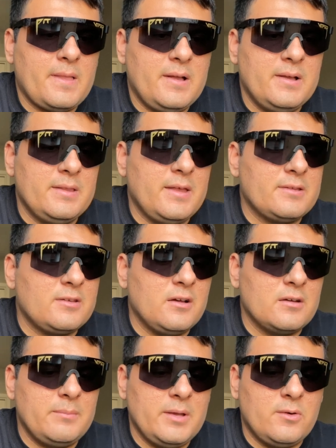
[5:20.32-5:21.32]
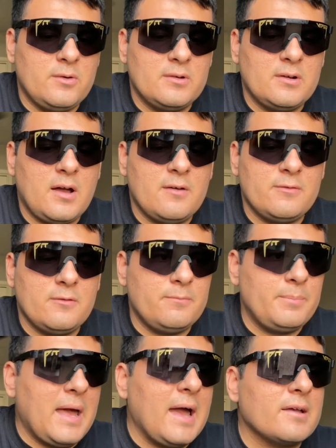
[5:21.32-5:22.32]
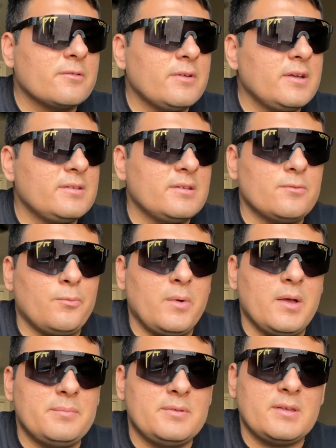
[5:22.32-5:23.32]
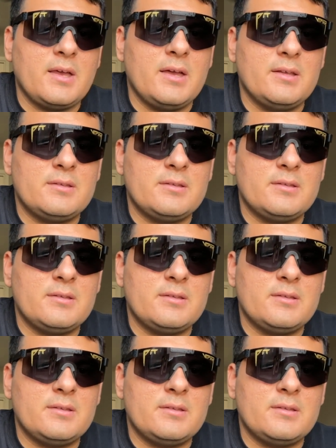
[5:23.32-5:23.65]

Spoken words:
And that's all going to be ordered off of PAX Racing's website.